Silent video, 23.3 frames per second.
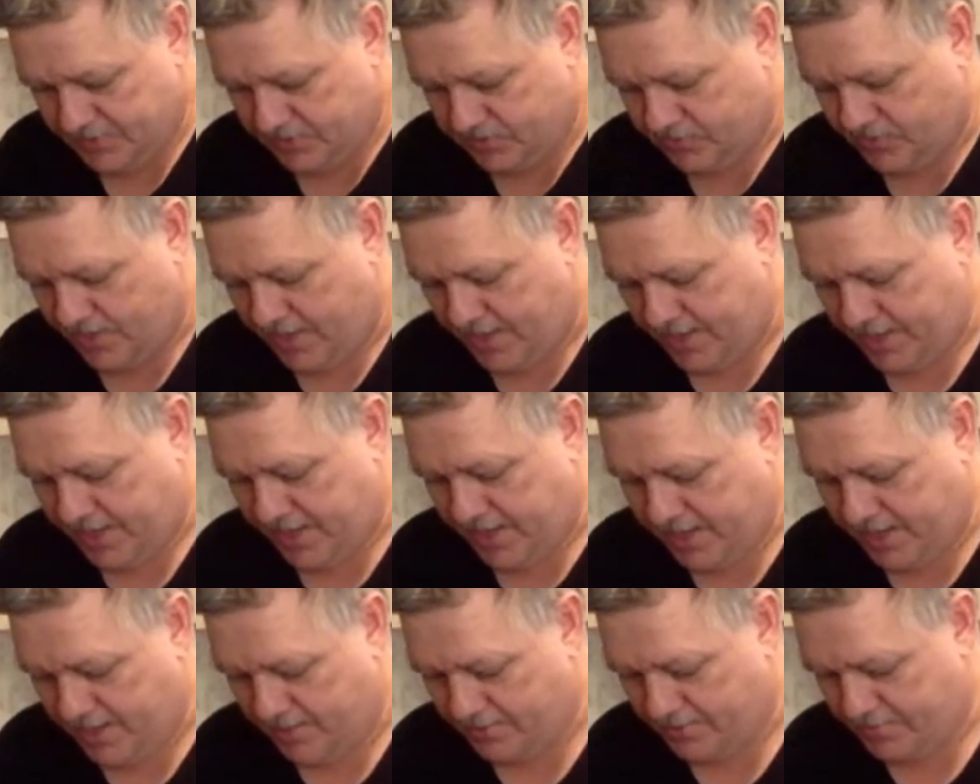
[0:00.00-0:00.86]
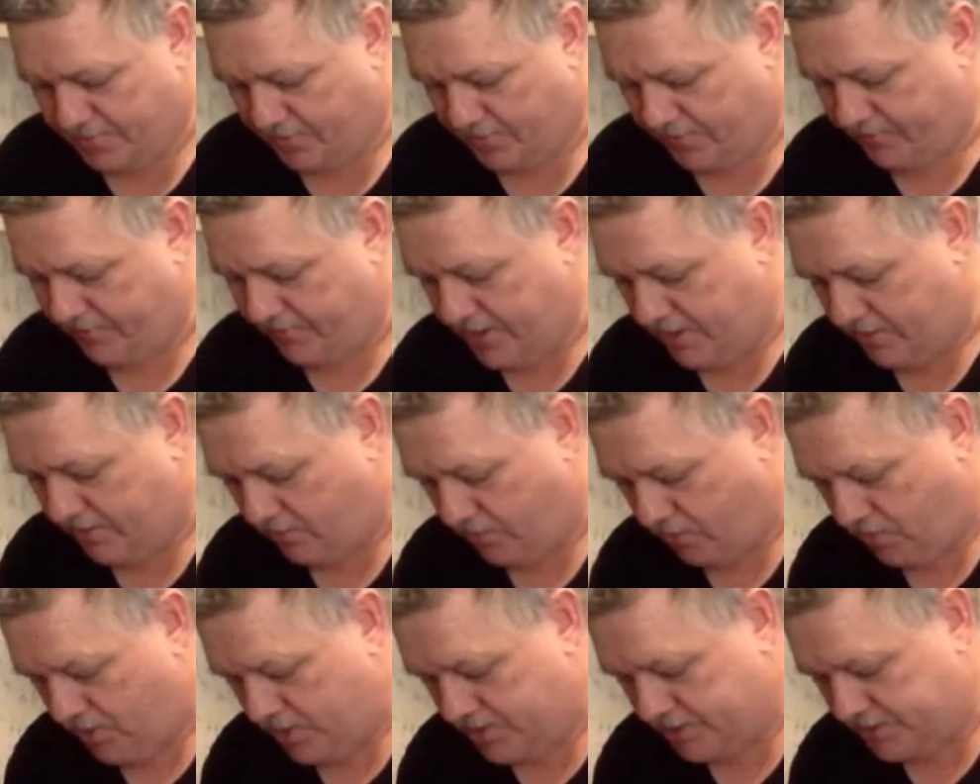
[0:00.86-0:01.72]
trying to help prevent
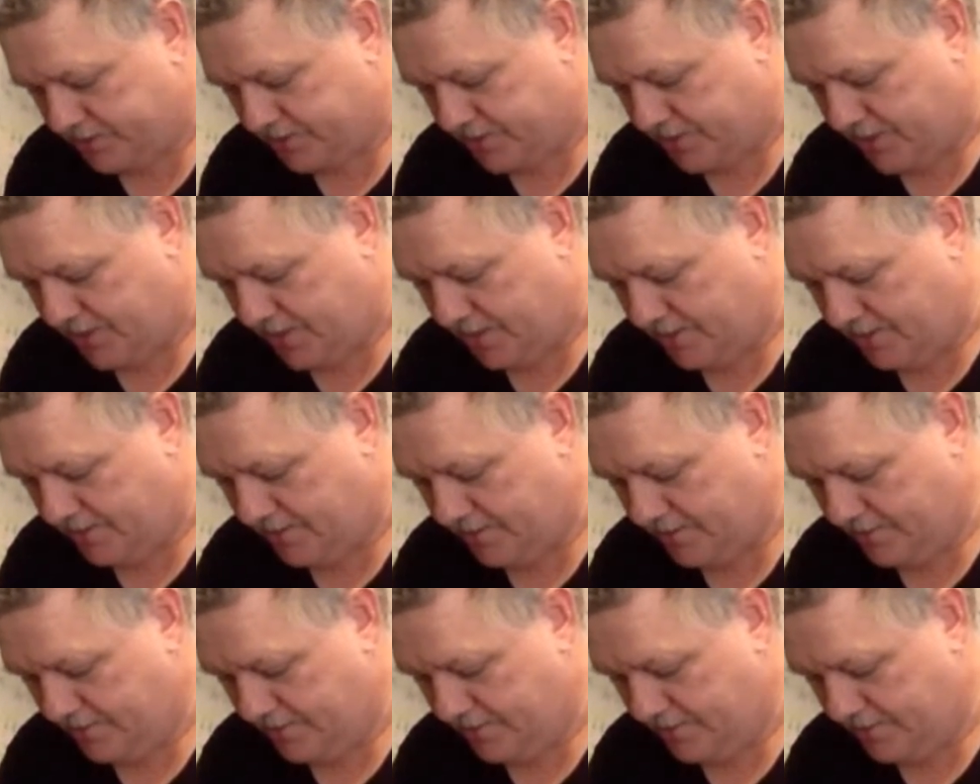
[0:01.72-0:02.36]
rusting.